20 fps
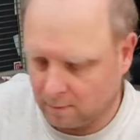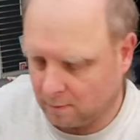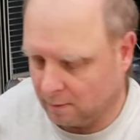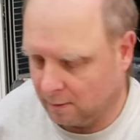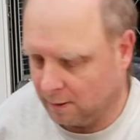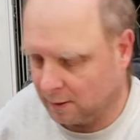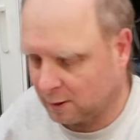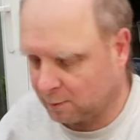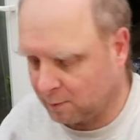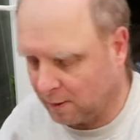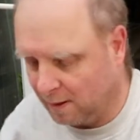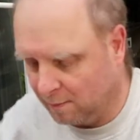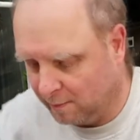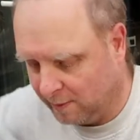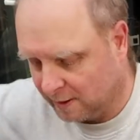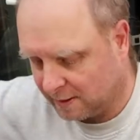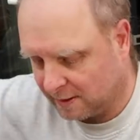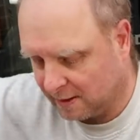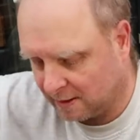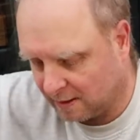Right, spare
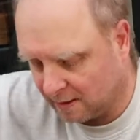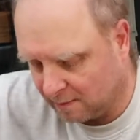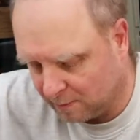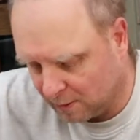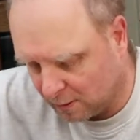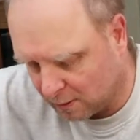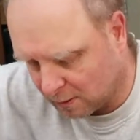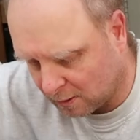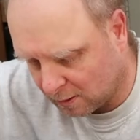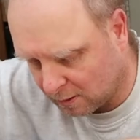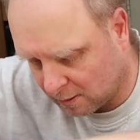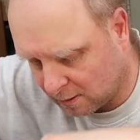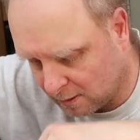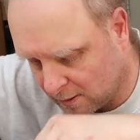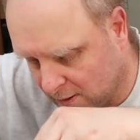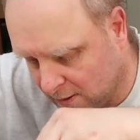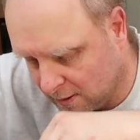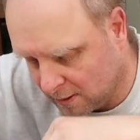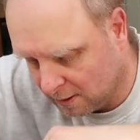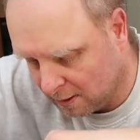me a sec, I'm not
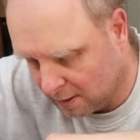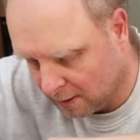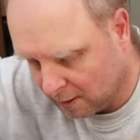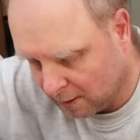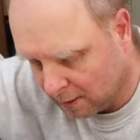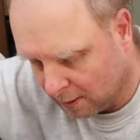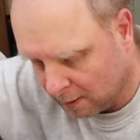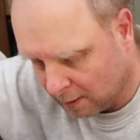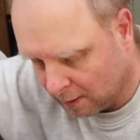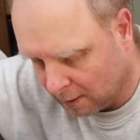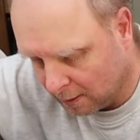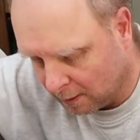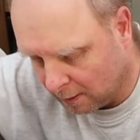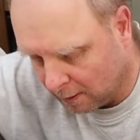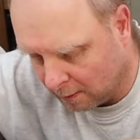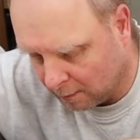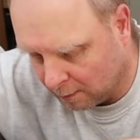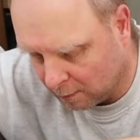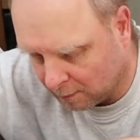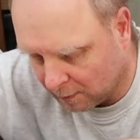
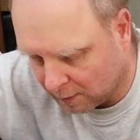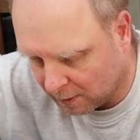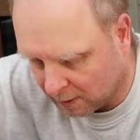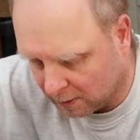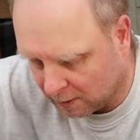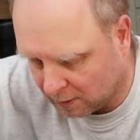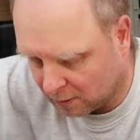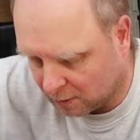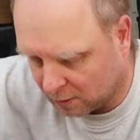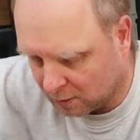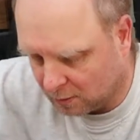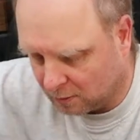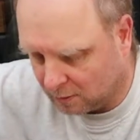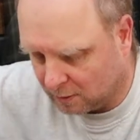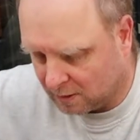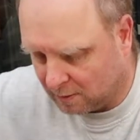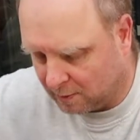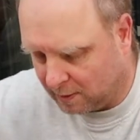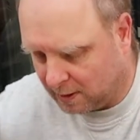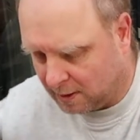100% sure on
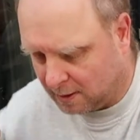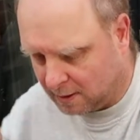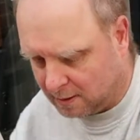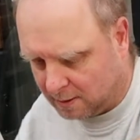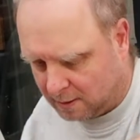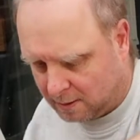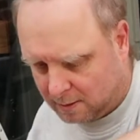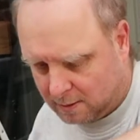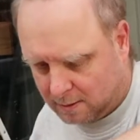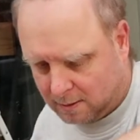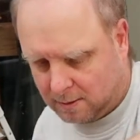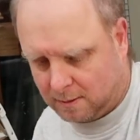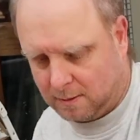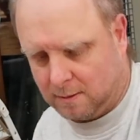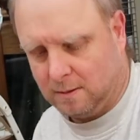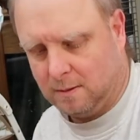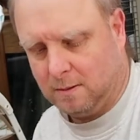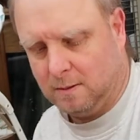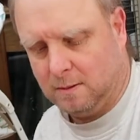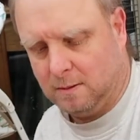something yet.
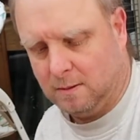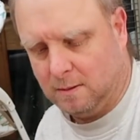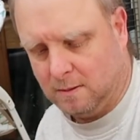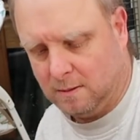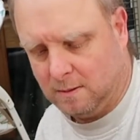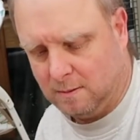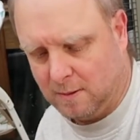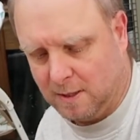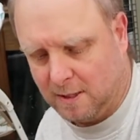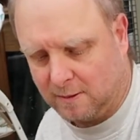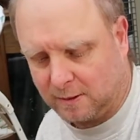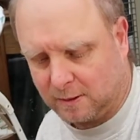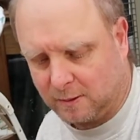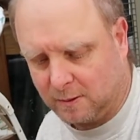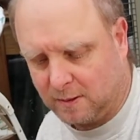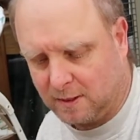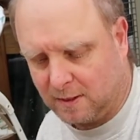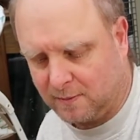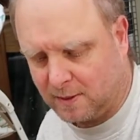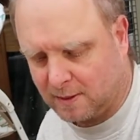I have to
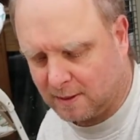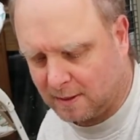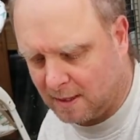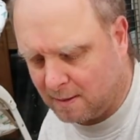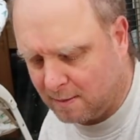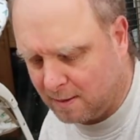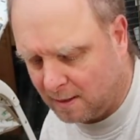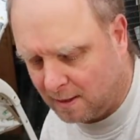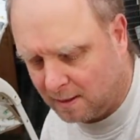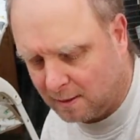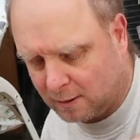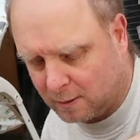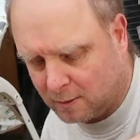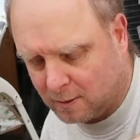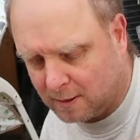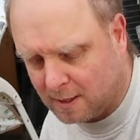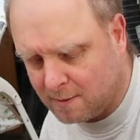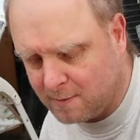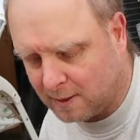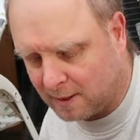do
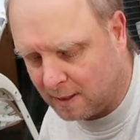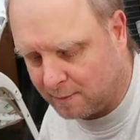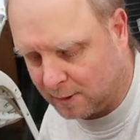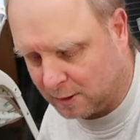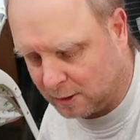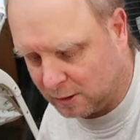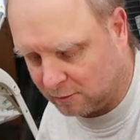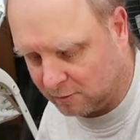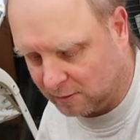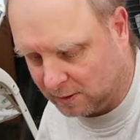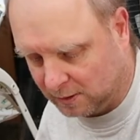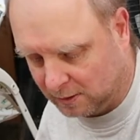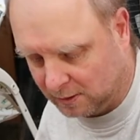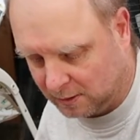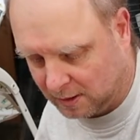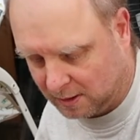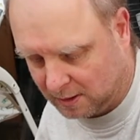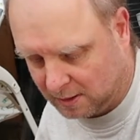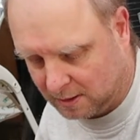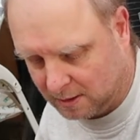another couple of
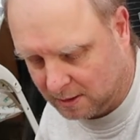screws.